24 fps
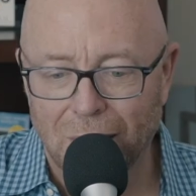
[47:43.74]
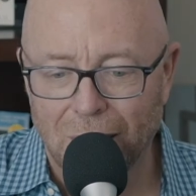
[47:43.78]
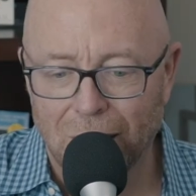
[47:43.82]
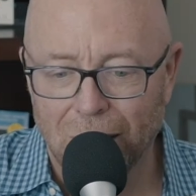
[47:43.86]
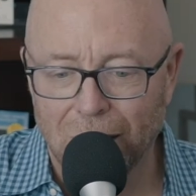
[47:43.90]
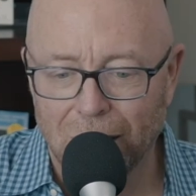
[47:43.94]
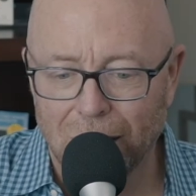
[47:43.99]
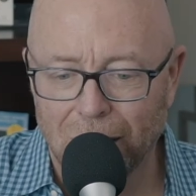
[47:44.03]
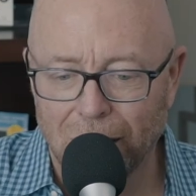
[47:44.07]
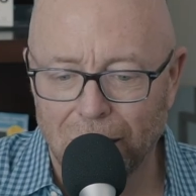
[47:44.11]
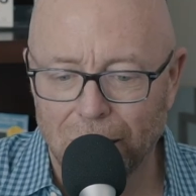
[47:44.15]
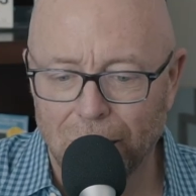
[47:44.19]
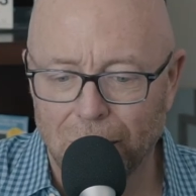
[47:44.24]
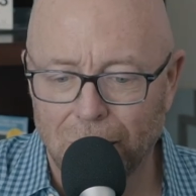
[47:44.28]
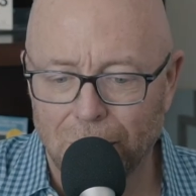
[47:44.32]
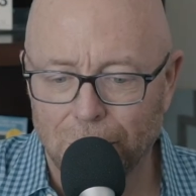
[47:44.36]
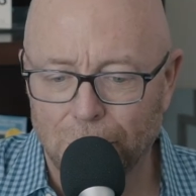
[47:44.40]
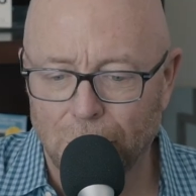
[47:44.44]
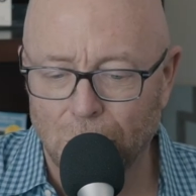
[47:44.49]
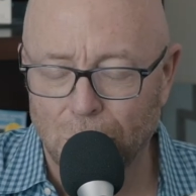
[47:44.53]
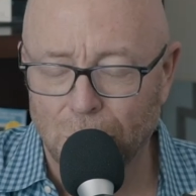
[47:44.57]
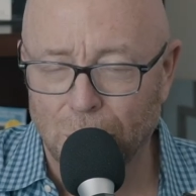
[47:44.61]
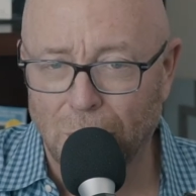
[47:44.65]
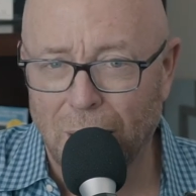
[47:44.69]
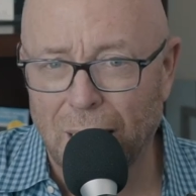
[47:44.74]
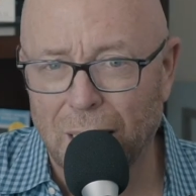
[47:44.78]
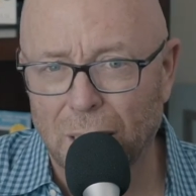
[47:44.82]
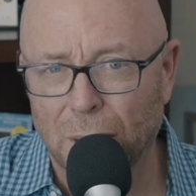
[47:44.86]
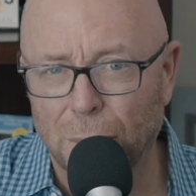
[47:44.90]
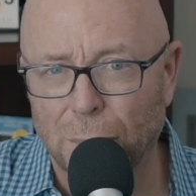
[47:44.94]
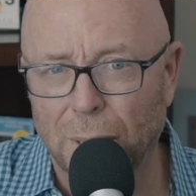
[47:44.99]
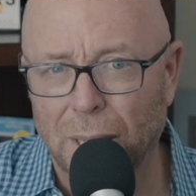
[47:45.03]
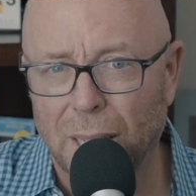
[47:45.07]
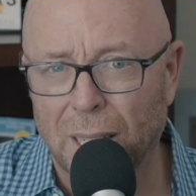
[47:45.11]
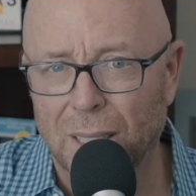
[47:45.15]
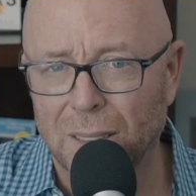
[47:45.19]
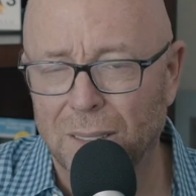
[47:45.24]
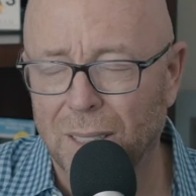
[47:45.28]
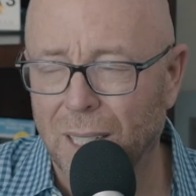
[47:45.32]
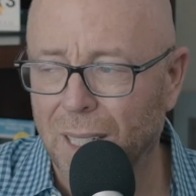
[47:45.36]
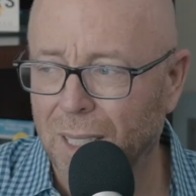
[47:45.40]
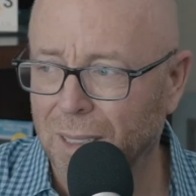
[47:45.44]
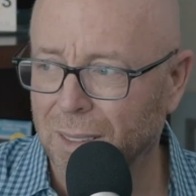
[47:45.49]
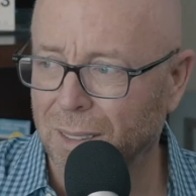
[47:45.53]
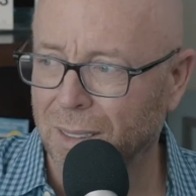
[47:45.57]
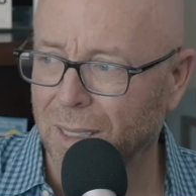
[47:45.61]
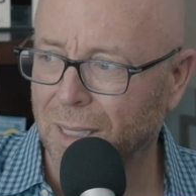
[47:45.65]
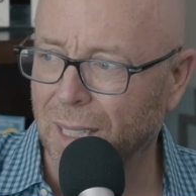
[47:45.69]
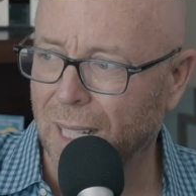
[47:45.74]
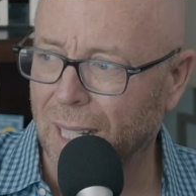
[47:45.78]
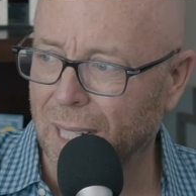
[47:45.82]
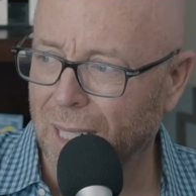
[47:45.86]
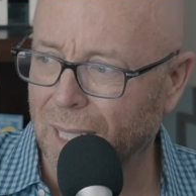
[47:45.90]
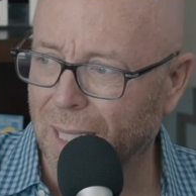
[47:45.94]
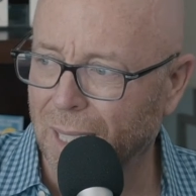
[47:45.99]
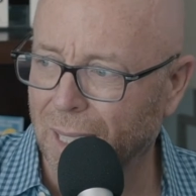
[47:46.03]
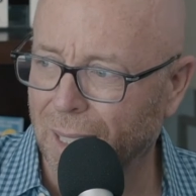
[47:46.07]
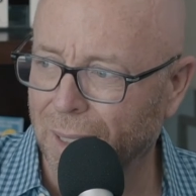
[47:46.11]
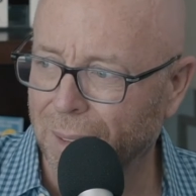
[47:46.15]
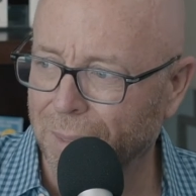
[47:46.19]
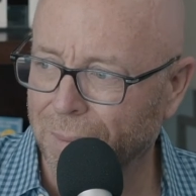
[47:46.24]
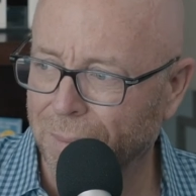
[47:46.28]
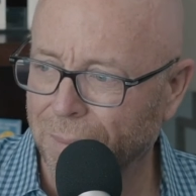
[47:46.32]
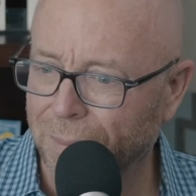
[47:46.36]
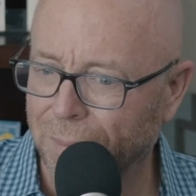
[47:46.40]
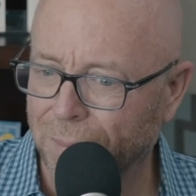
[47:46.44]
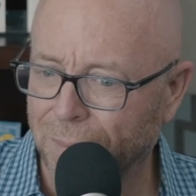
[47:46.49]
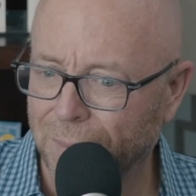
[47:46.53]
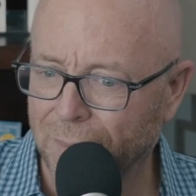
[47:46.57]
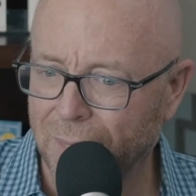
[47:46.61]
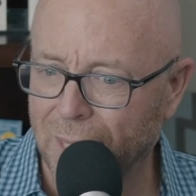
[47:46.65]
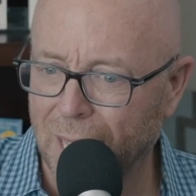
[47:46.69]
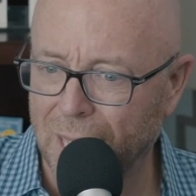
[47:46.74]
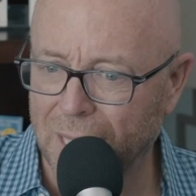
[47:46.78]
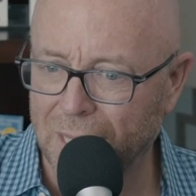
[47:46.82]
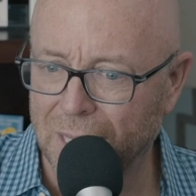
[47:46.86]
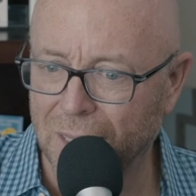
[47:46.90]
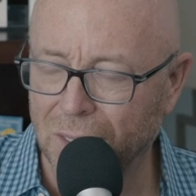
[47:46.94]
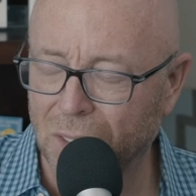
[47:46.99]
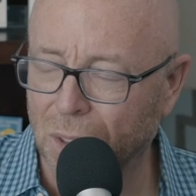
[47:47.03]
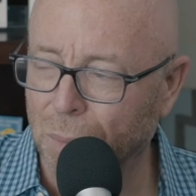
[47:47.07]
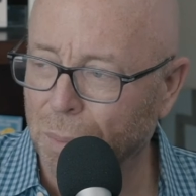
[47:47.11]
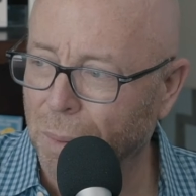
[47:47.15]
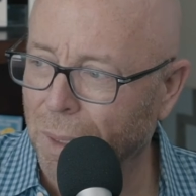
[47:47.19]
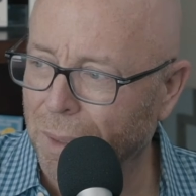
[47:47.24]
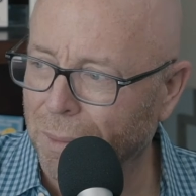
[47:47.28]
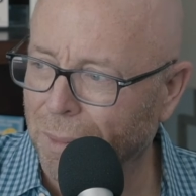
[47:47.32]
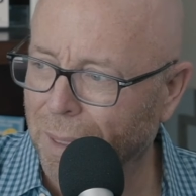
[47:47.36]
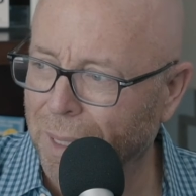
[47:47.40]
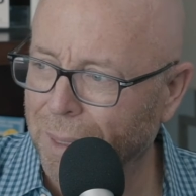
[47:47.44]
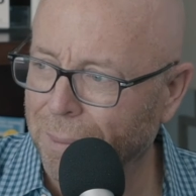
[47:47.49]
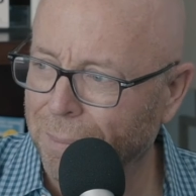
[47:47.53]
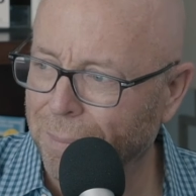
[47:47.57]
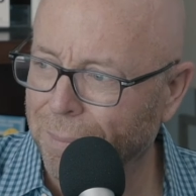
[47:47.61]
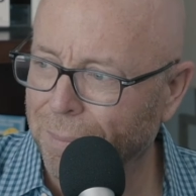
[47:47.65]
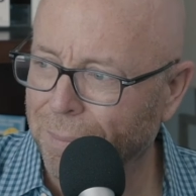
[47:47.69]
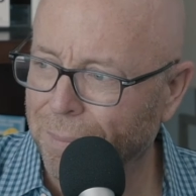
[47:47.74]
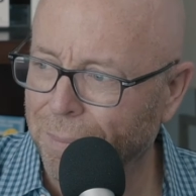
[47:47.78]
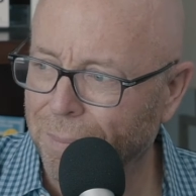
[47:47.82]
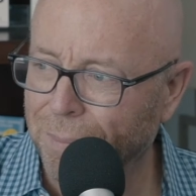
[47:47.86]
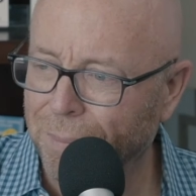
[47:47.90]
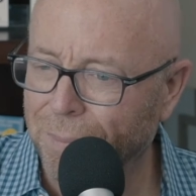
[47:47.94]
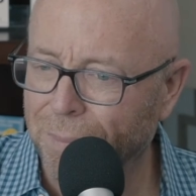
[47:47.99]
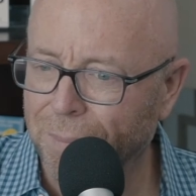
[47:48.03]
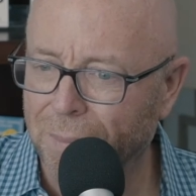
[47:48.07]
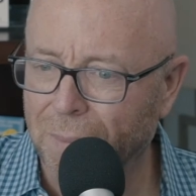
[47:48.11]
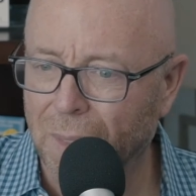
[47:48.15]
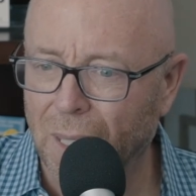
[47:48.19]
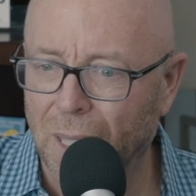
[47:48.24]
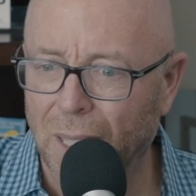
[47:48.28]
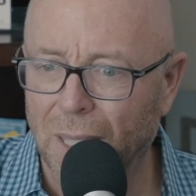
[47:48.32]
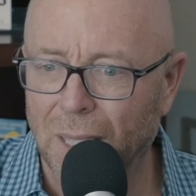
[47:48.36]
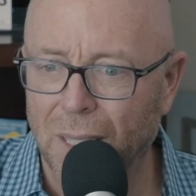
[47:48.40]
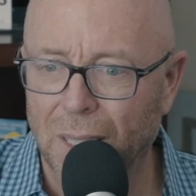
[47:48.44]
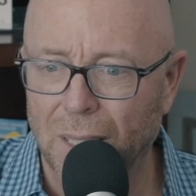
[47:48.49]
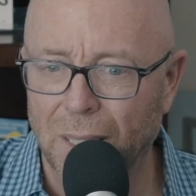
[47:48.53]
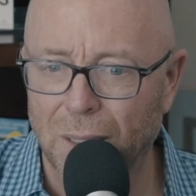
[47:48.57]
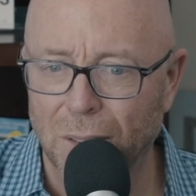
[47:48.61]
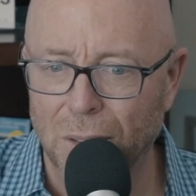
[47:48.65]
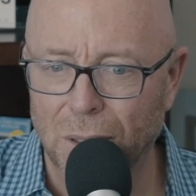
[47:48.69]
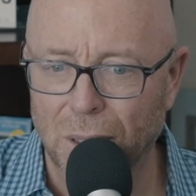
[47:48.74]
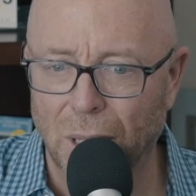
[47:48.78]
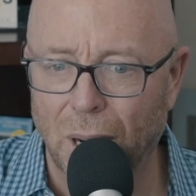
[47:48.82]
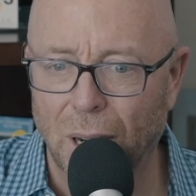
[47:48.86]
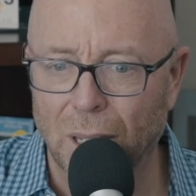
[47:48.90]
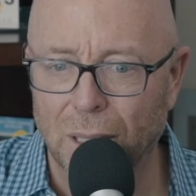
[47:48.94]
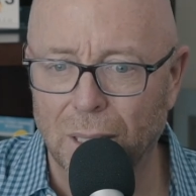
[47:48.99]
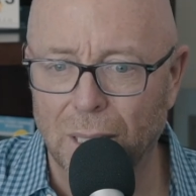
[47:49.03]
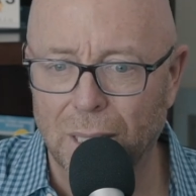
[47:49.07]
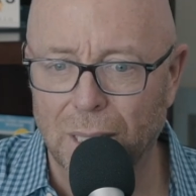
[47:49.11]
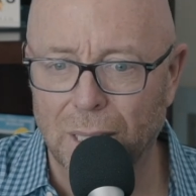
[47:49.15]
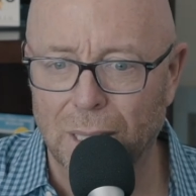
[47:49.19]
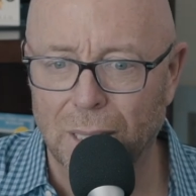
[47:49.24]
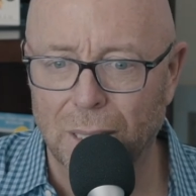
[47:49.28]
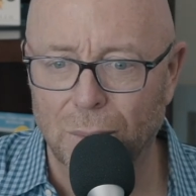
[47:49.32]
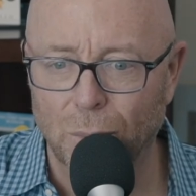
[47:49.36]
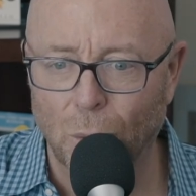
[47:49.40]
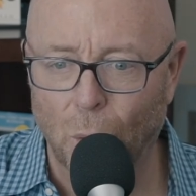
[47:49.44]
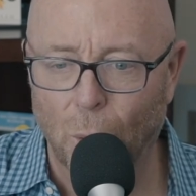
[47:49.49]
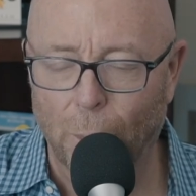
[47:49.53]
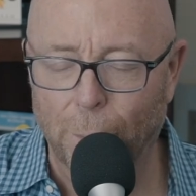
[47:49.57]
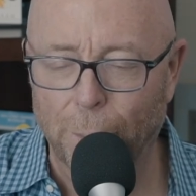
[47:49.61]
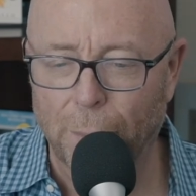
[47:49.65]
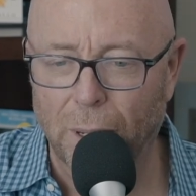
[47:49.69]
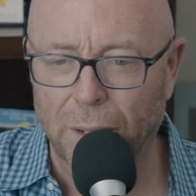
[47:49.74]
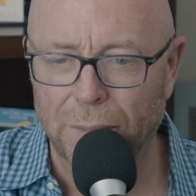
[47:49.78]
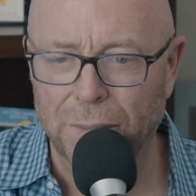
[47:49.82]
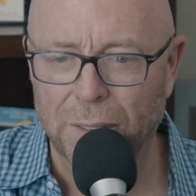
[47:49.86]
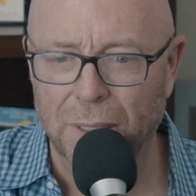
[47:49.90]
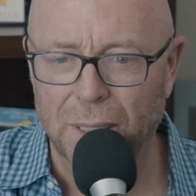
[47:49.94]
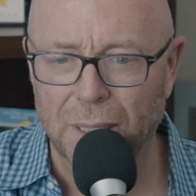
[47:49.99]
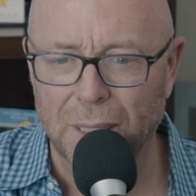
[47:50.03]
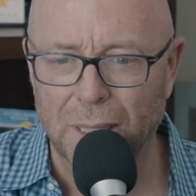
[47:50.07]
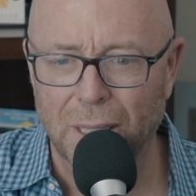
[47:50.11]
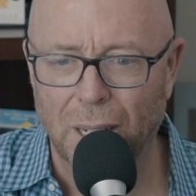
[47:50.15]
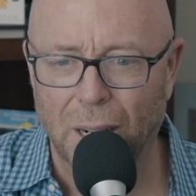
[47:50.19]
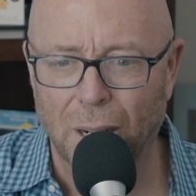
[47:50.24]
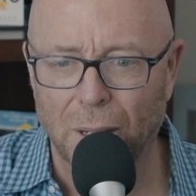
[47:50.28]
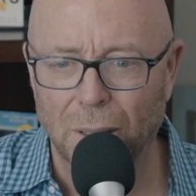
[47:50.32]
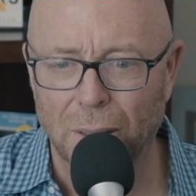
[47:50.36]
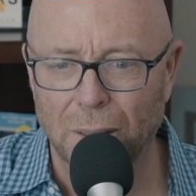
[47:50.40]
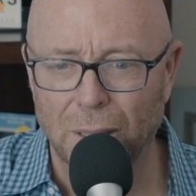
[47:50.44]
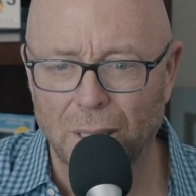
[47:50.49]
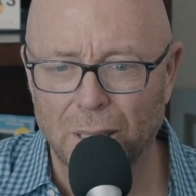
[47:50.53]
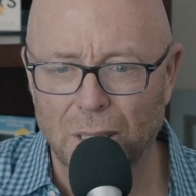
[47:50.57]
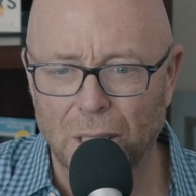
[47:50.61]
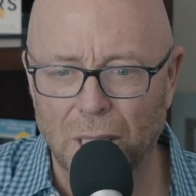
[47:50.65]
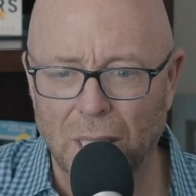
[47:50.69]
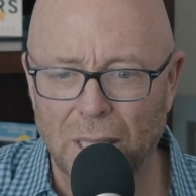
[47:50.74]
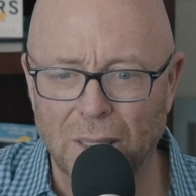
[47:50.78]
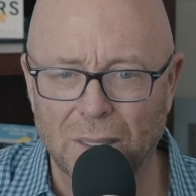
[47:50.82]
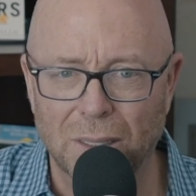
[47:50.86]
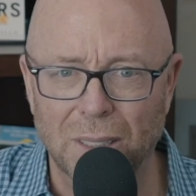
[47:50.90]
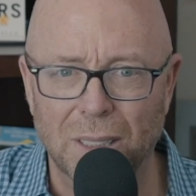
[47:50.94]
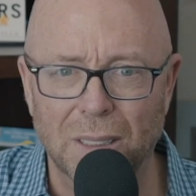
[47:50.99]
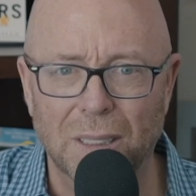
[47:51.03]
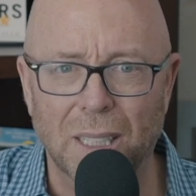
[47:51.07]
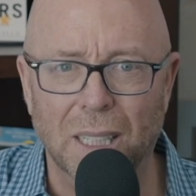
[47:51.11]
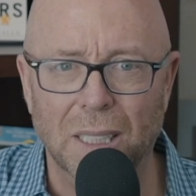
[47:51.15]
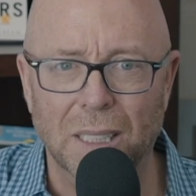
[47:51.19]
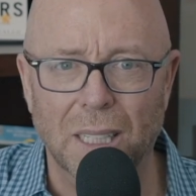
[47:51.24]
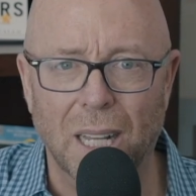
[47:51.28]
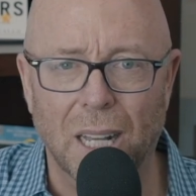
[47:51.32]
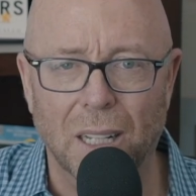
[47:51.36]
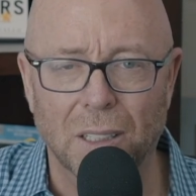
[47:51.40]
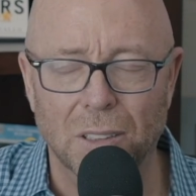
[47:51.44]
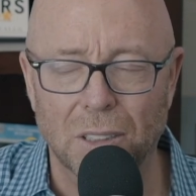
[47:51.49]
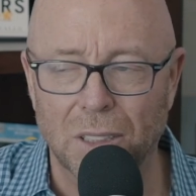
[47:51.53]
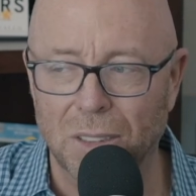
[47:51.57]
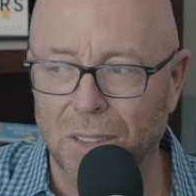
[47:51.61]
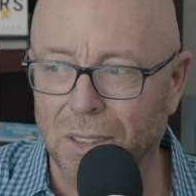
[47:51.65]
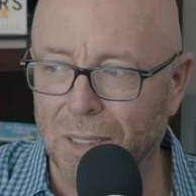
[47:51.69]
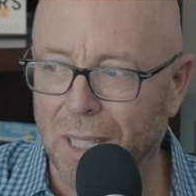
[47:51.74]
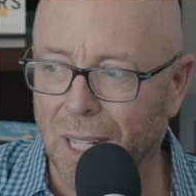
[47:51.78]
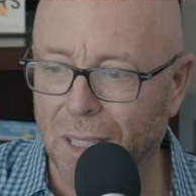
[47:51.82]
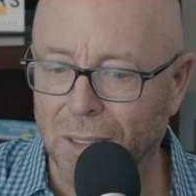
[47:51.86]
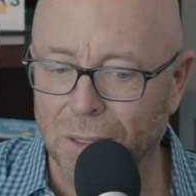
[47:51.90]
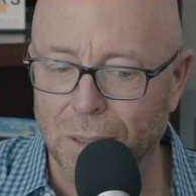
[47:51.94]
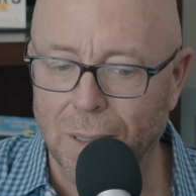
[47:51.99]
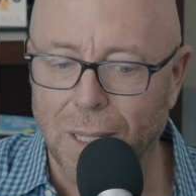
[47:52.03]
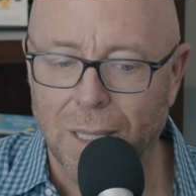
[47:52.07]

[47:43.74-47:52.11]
Like yeah. Berkshire Hathaway has that that uh, that discipline, right? You know, Charlie and Warren Buffett aren't chasing technology stocks.